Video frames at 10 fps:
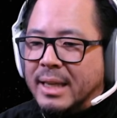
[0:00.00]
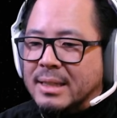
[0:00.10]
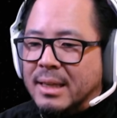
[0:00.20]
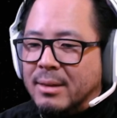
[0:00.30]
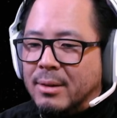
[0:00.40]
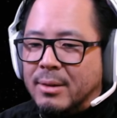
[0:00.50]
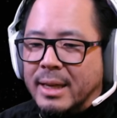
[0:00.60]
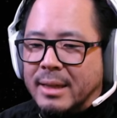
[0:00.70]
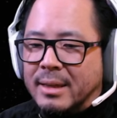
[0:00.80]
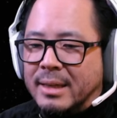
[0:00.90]
It's going to look
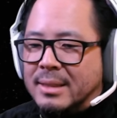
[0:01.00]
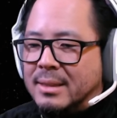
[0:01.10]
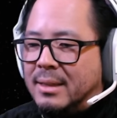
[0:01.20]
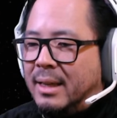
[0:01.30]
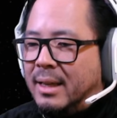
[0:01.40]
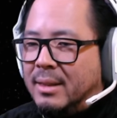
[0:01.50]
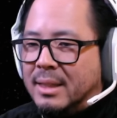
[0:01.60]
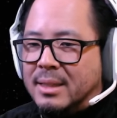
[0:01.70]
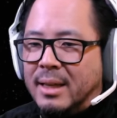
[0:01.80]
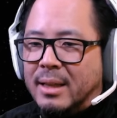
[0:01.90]
like this.
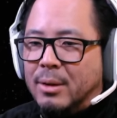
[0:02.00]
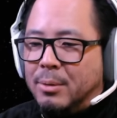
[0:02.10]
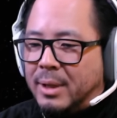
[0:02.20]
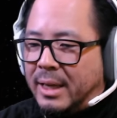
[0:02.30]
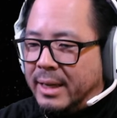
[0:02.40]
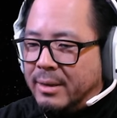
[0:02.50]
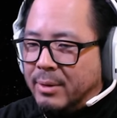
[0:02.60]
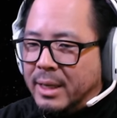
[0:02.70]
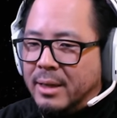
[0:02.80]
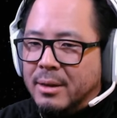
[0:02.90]
This yellow line
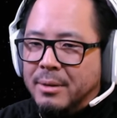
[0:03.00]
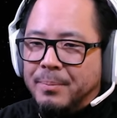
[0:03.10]
right here,